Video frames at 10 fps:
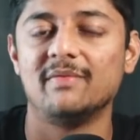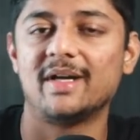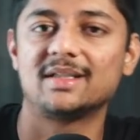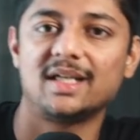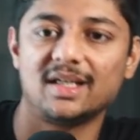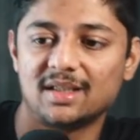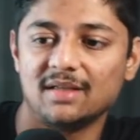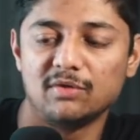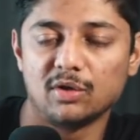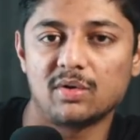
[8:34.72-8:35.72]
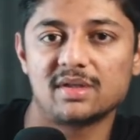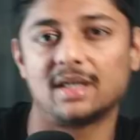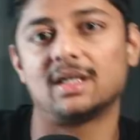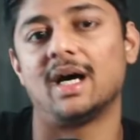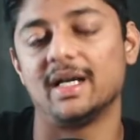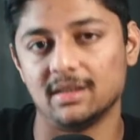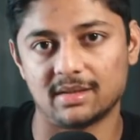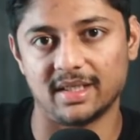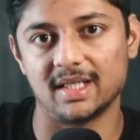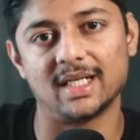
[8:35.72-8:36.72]
where they can give loans at a higher
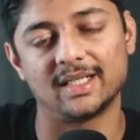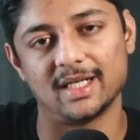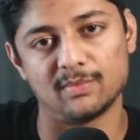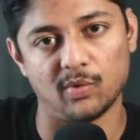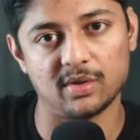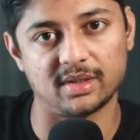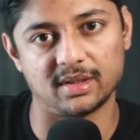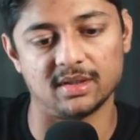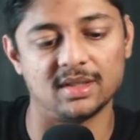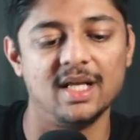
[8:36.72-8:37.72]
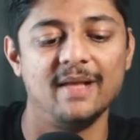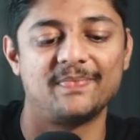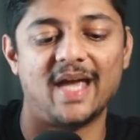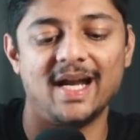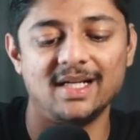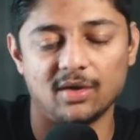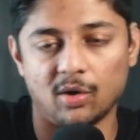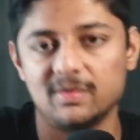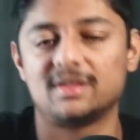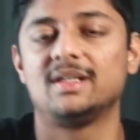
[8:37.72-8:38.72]
rate and get more return, and
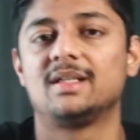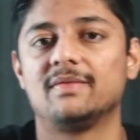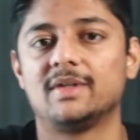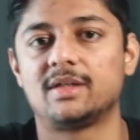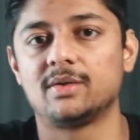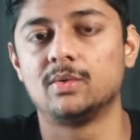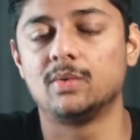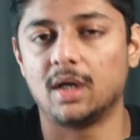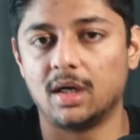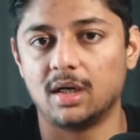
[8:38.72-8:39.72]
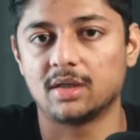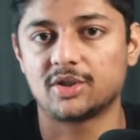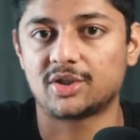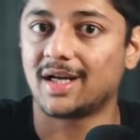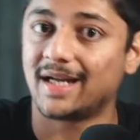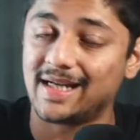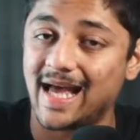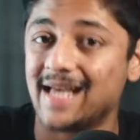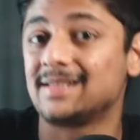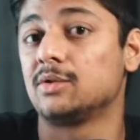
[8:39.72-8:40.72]
obviously give it to Shashank at
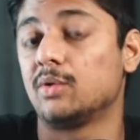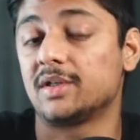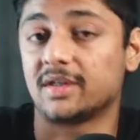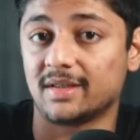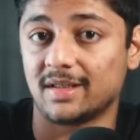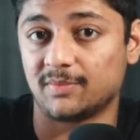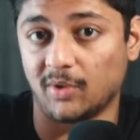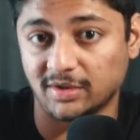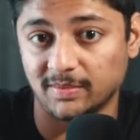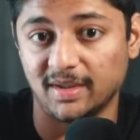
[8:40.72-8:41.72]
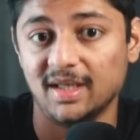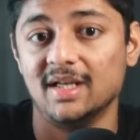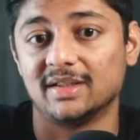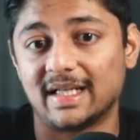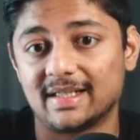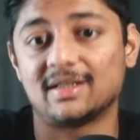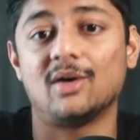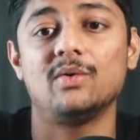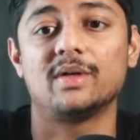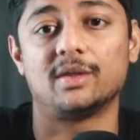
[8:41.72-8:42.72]
as lowest rate as possible. That is
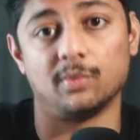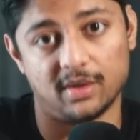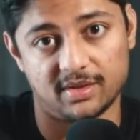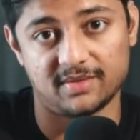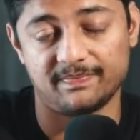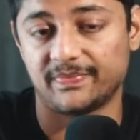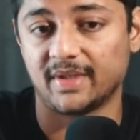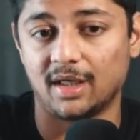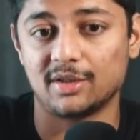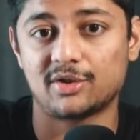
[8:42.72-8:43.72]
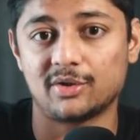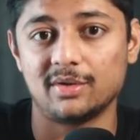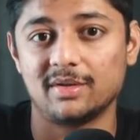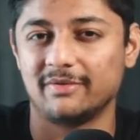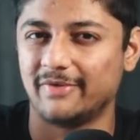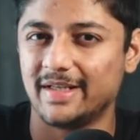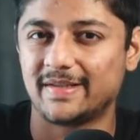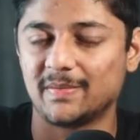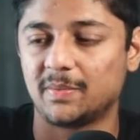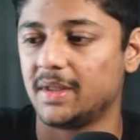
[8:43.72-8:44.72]
how it works. Understood? Very
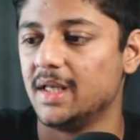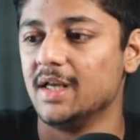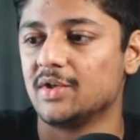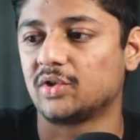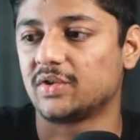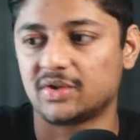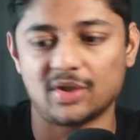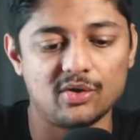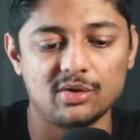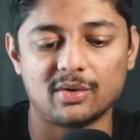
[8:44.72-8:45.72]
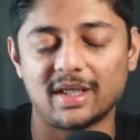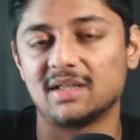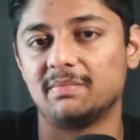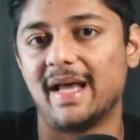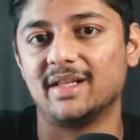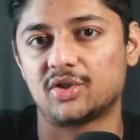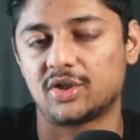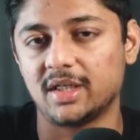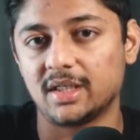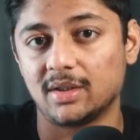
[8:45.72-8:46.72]
simple. So this is how you look at the balance
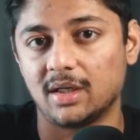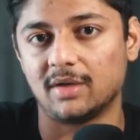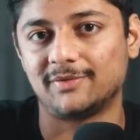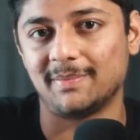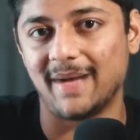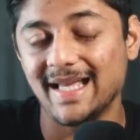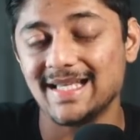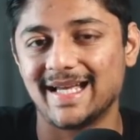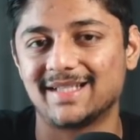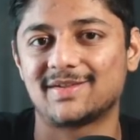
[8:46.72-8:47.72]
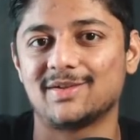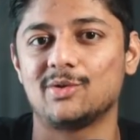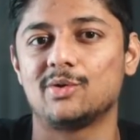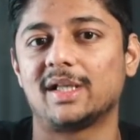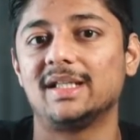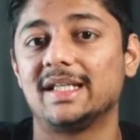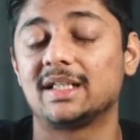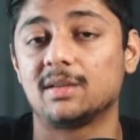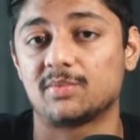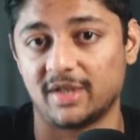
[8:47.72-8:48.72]
sheet of a bank, and this is how you look at the
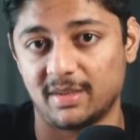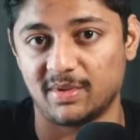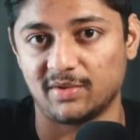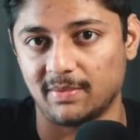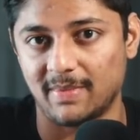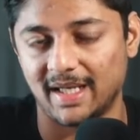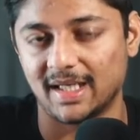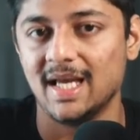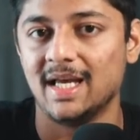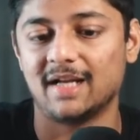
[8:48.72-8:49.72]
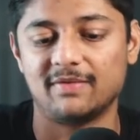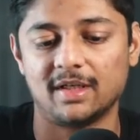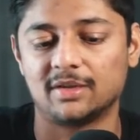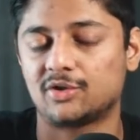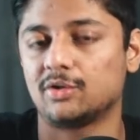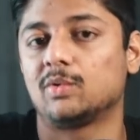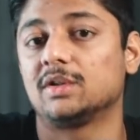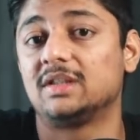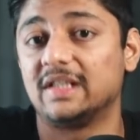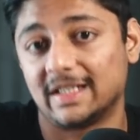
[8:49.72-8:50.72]
income statement of a bank. And we understood what
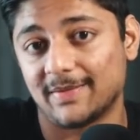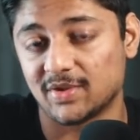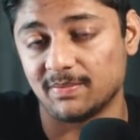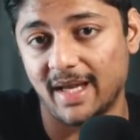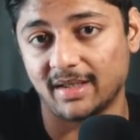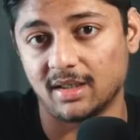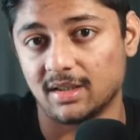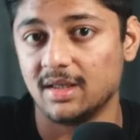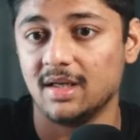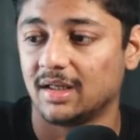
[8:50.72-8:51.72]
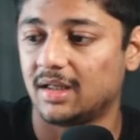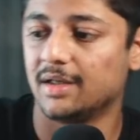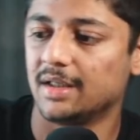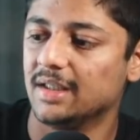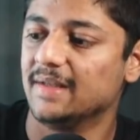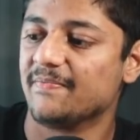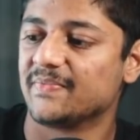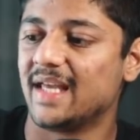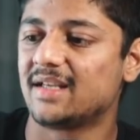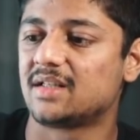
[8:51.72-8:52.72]
the three types of bank are. Clear?
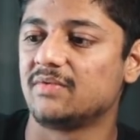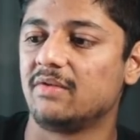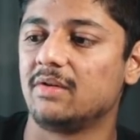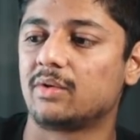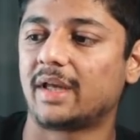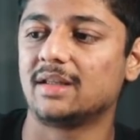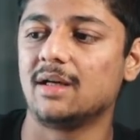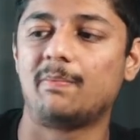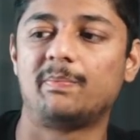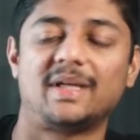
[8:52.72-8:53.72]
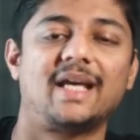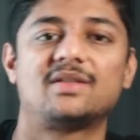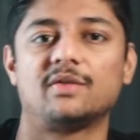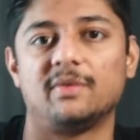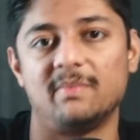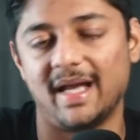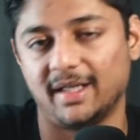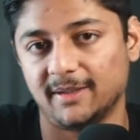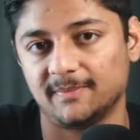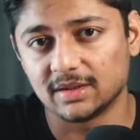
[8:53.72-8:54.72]
Next, we will look at the price of a
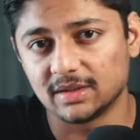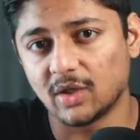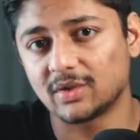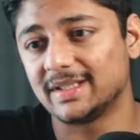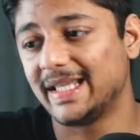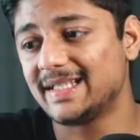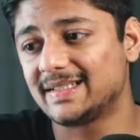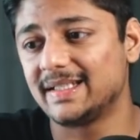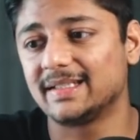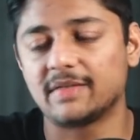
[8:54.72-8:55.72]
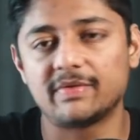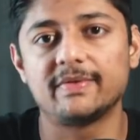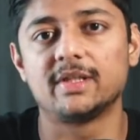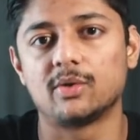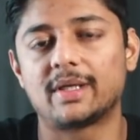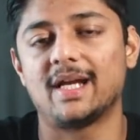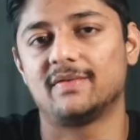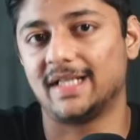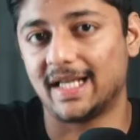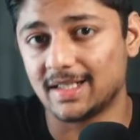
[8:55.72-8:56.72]
bank. Now, the next thing that we will look at
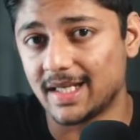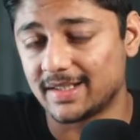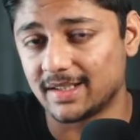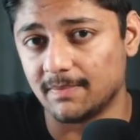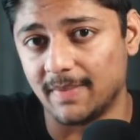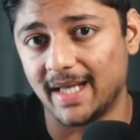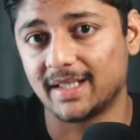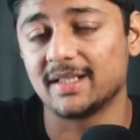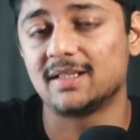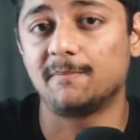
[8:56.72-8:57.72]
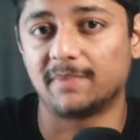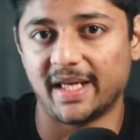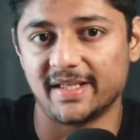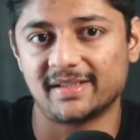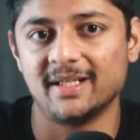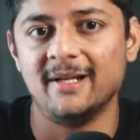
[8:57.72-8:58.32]
while analyzing a bank is the price.